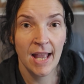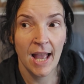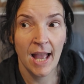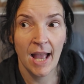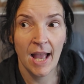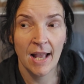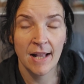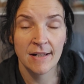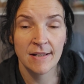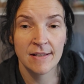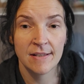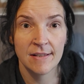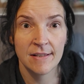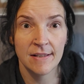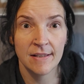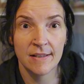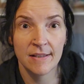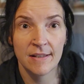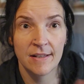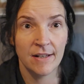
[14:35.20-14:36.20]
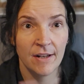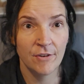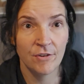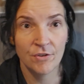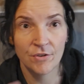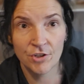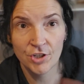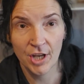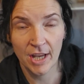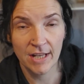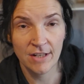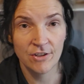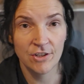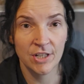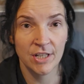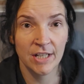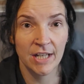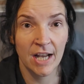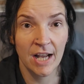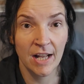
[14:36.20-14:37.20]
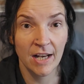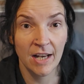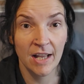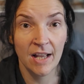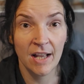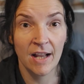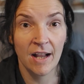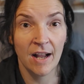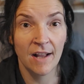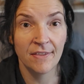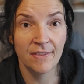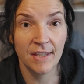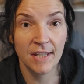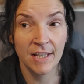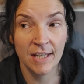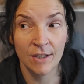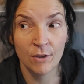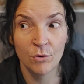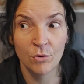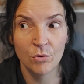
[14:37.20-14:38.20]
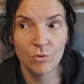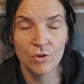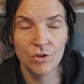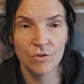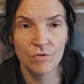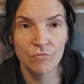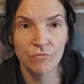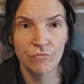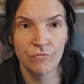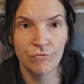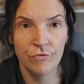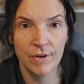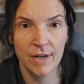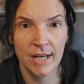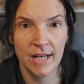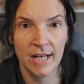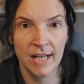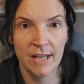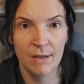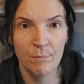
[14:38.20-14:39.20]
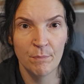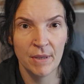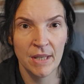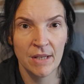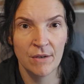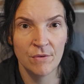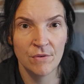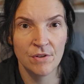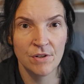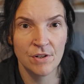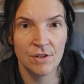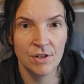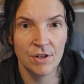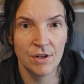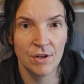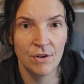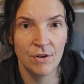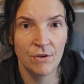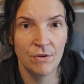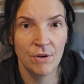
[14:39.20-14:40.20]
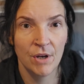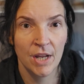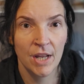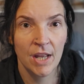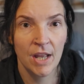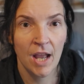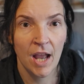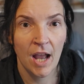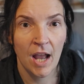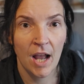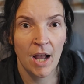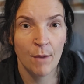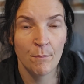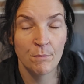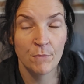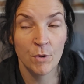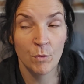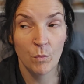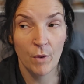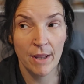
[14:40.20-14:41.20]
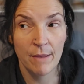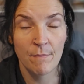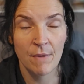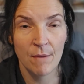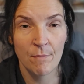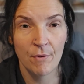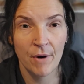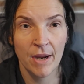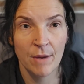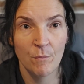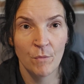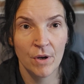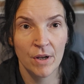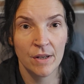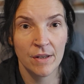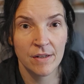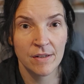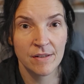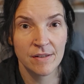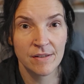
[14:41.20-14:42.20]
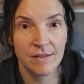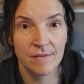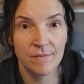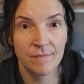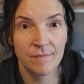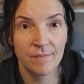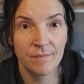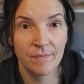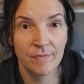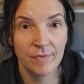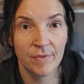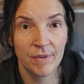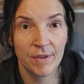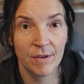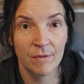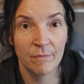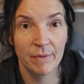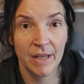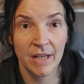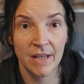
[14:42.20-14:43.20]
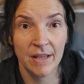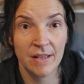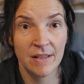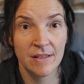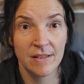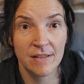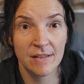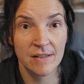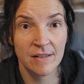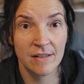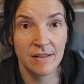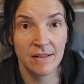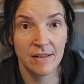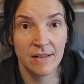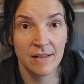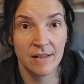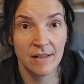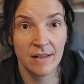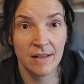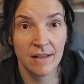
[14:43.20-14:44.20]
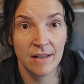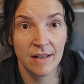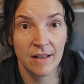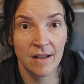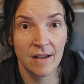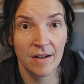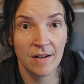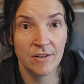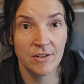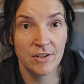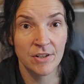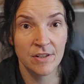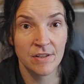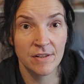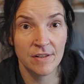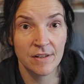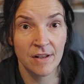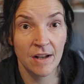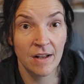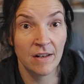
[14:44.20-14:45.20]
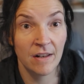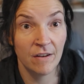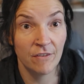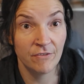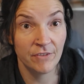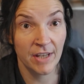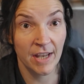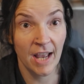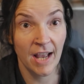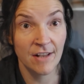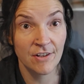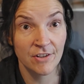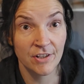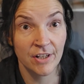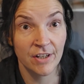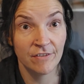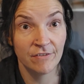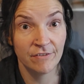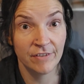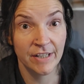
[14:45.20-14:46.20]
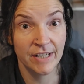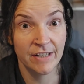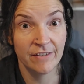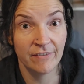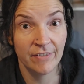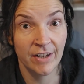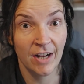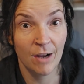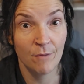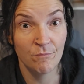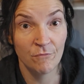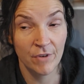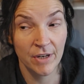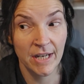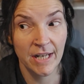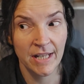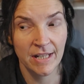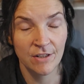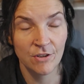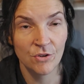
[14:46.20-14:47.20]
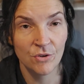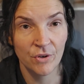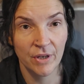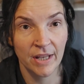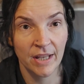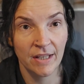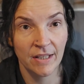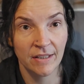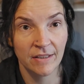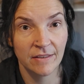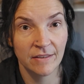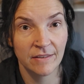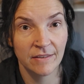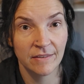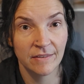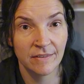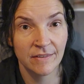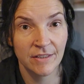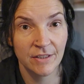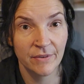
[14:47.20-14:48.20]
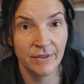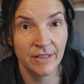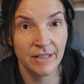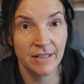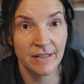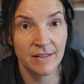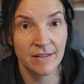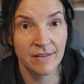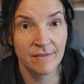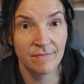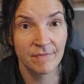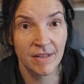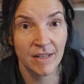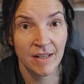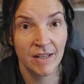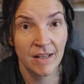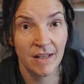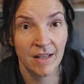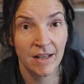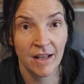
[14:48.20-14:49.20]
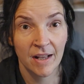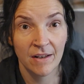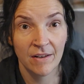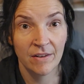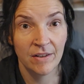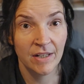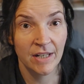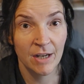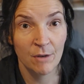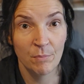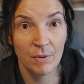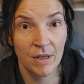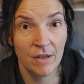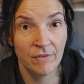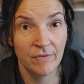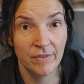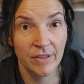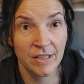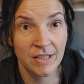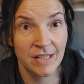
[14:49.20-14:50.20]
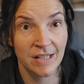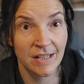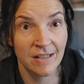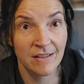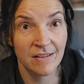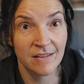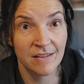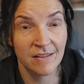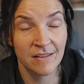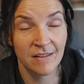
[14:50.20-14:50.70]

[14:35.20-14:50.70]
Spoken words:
and you're changing colour, I think it all just really appeals to the way my brain works, because I loved it actually. I'm really enjoying doing this, and look how perfect it is.